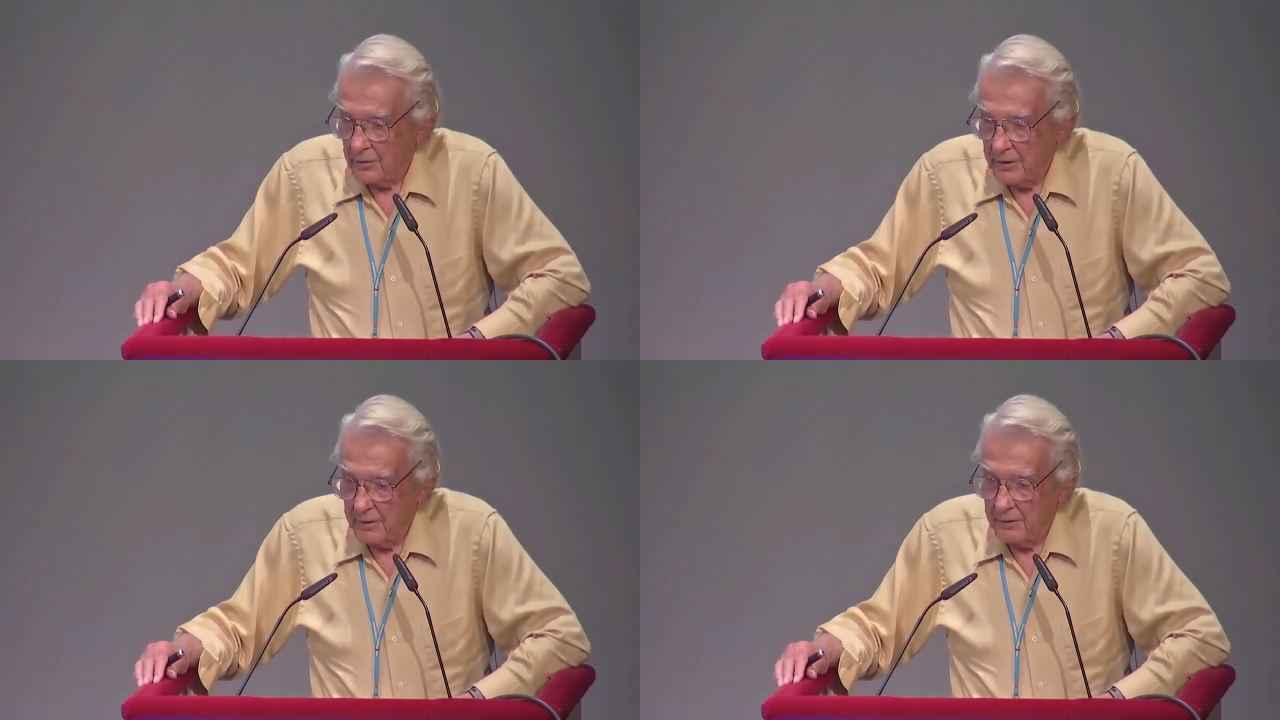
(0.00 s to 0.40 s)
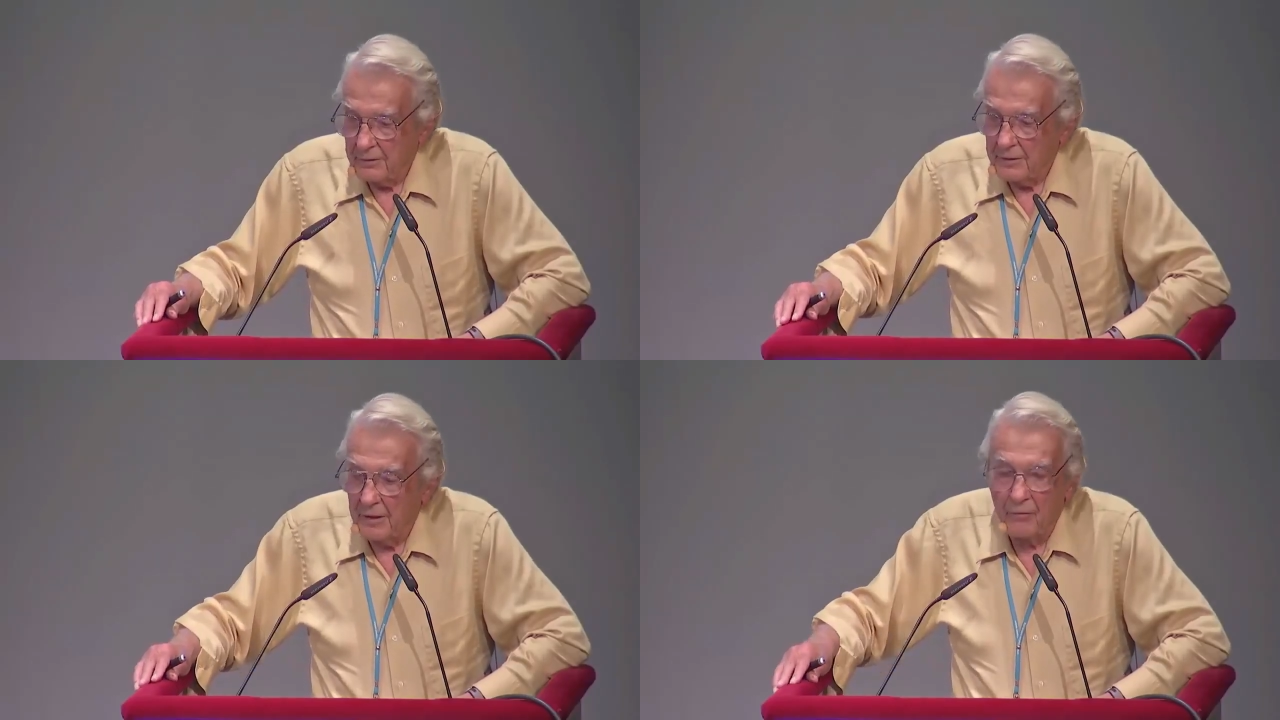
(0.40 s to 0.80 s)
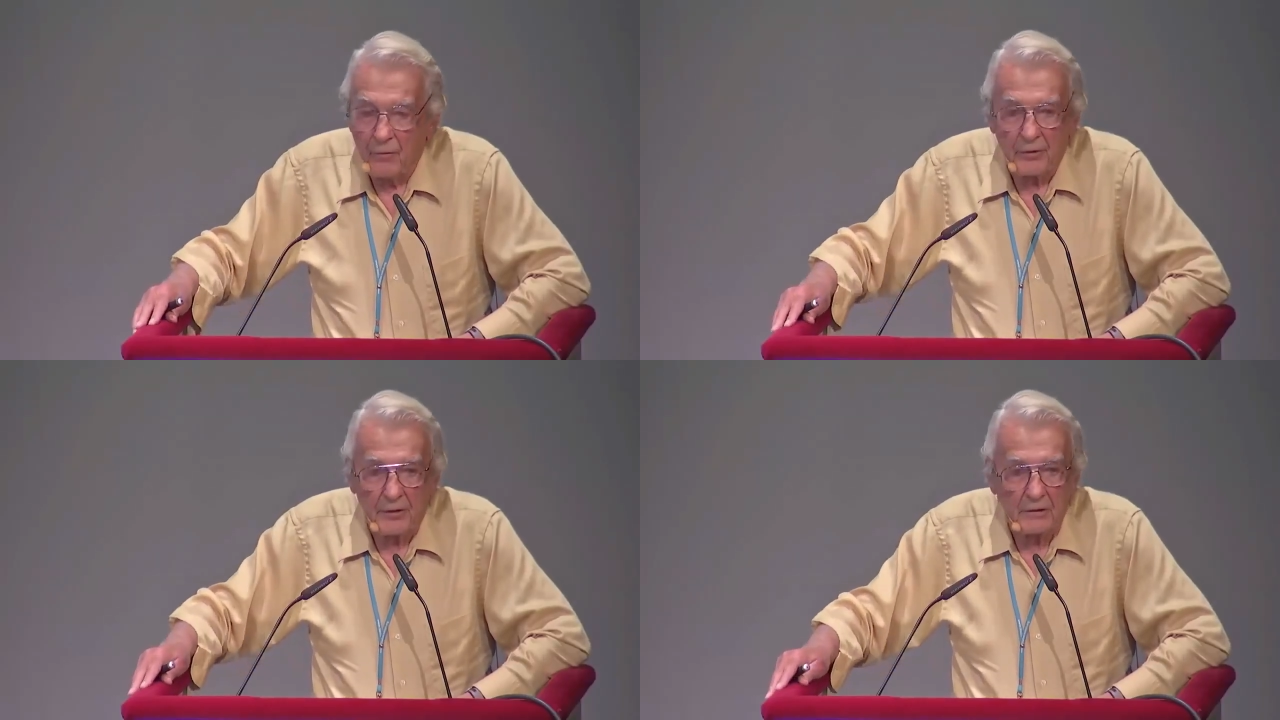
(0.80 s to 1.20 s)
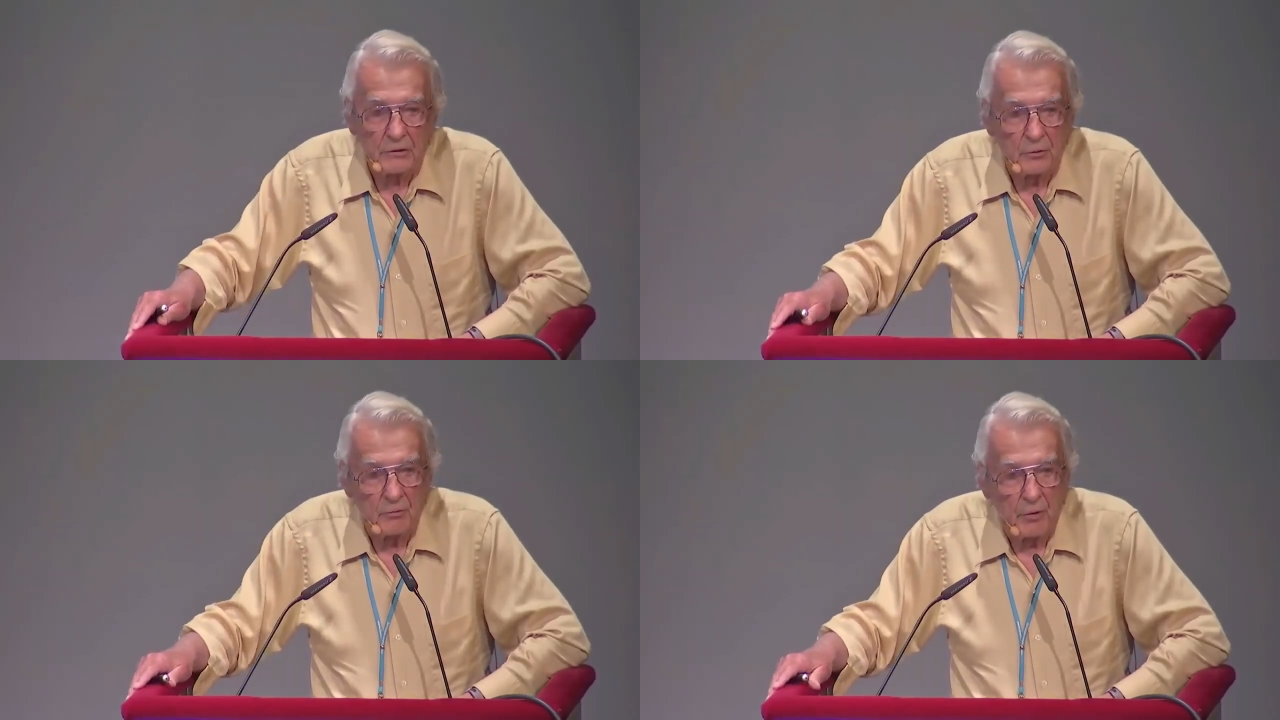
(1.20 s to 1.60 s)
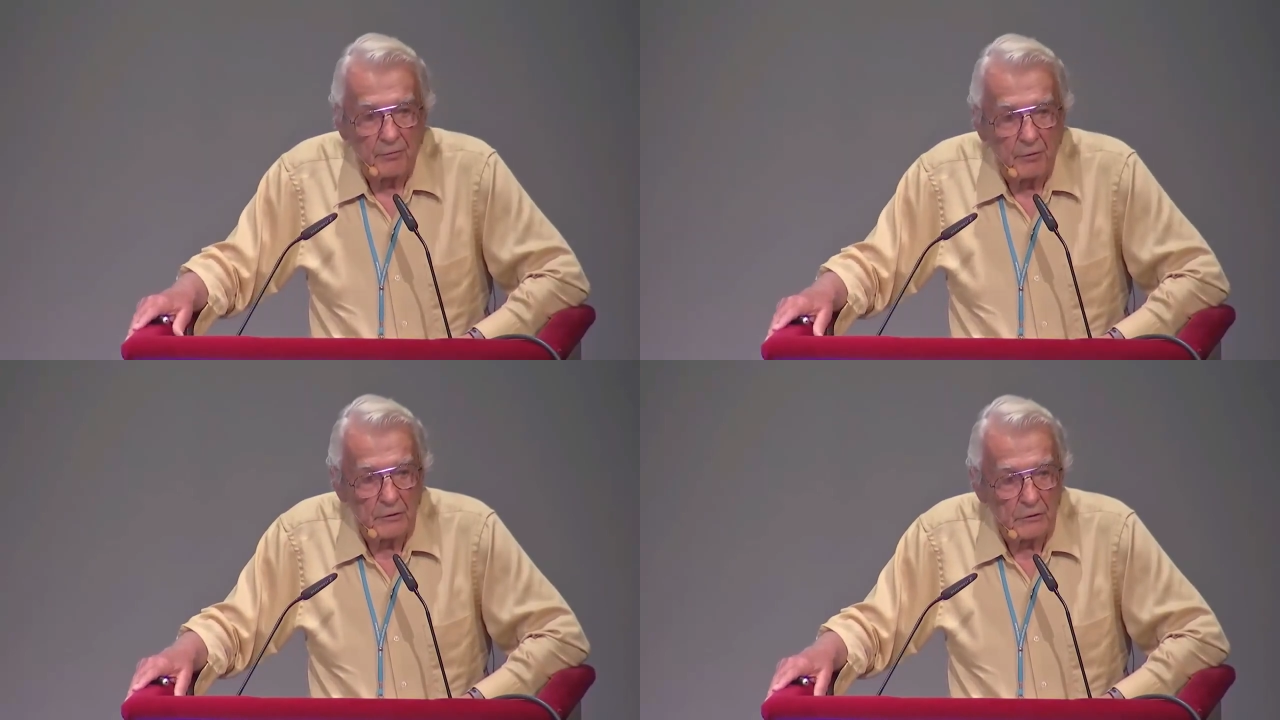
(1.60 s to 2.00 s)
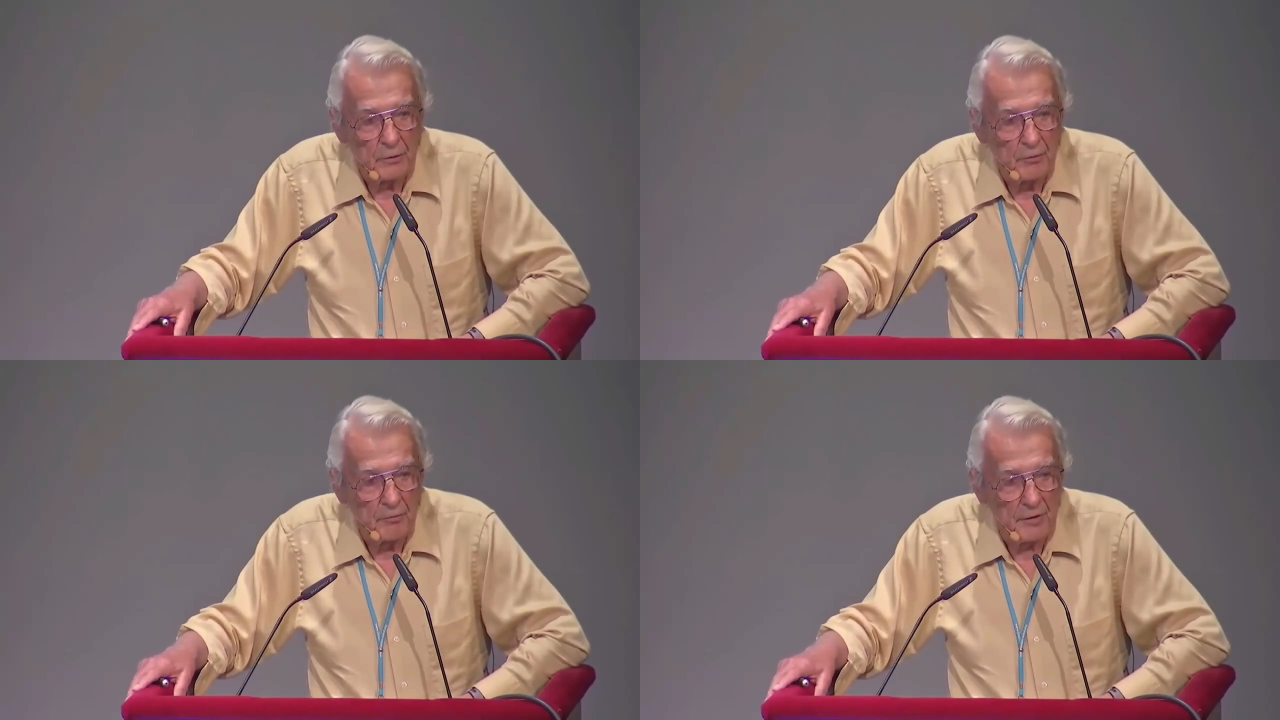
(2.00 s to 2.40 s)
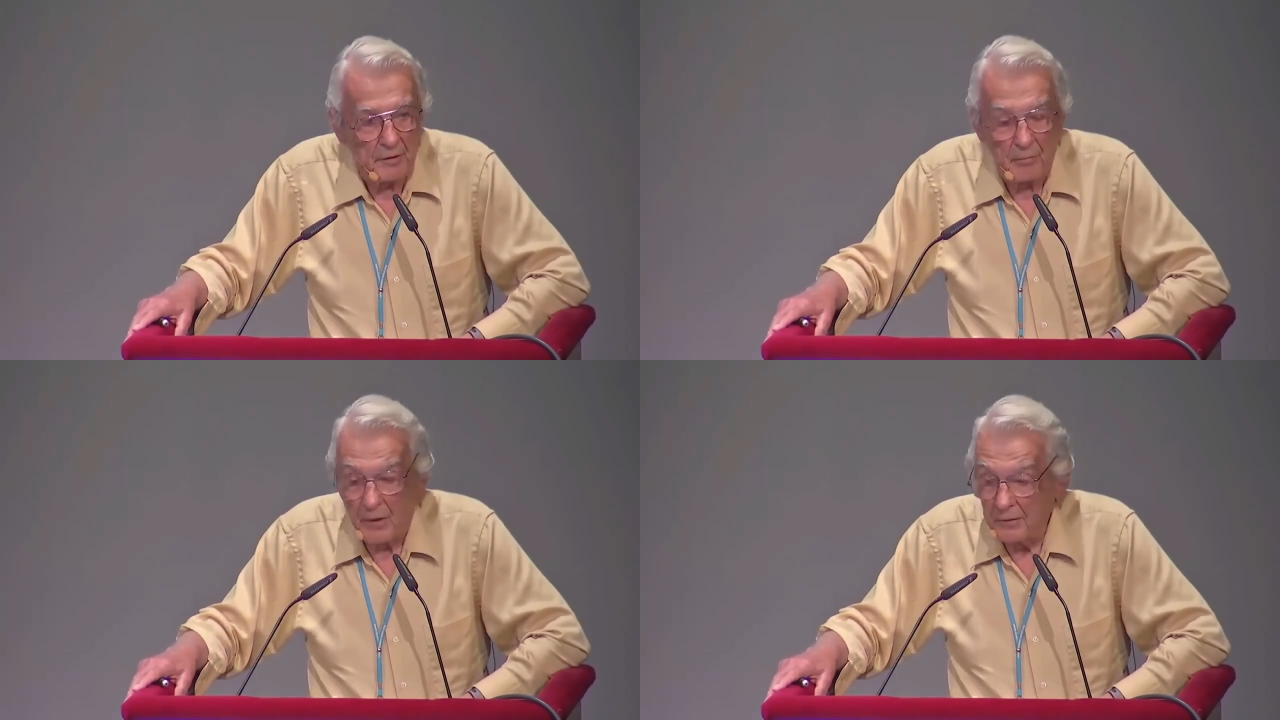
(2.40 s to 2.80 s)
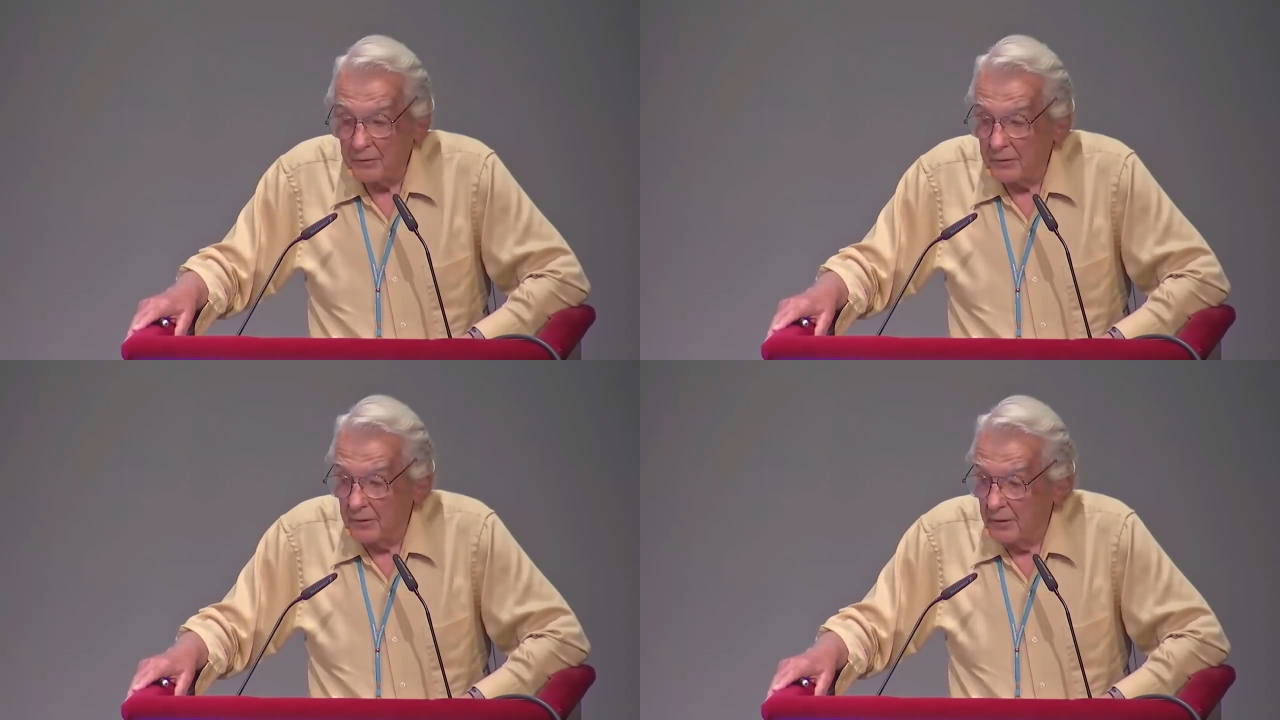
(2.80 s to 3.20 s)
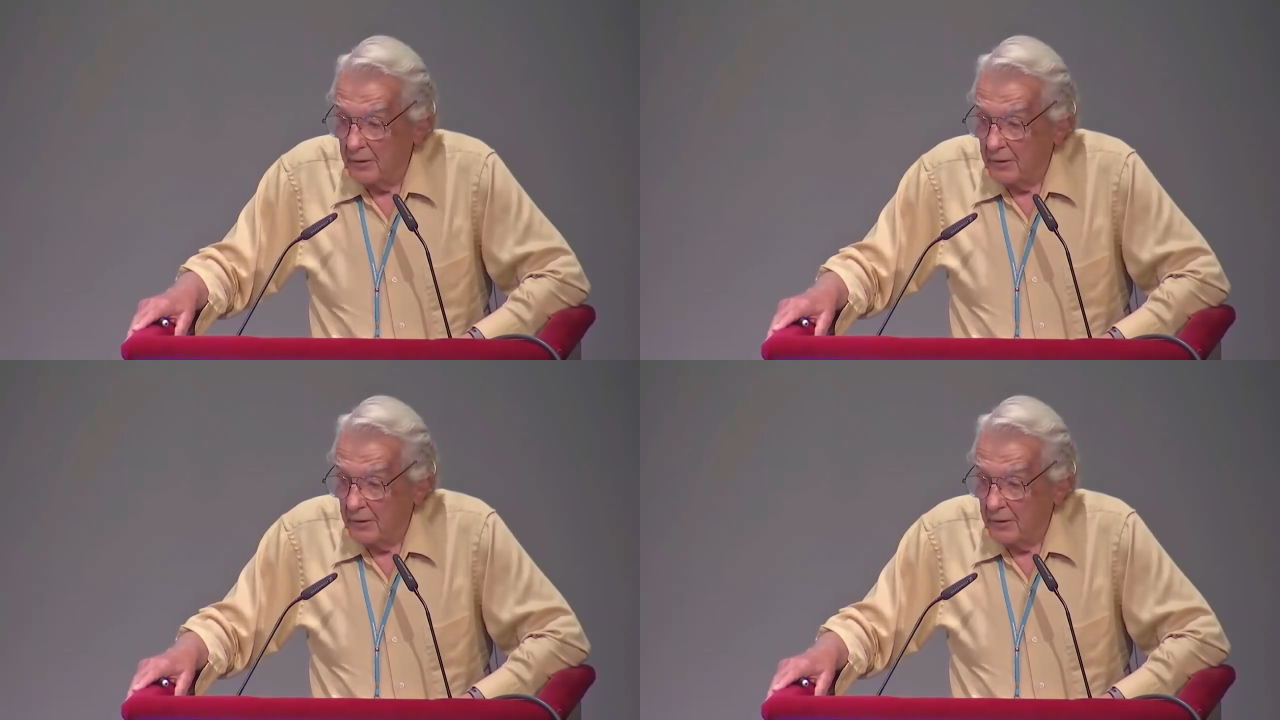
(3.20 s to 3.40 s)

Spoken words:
So here is then what we should worry about.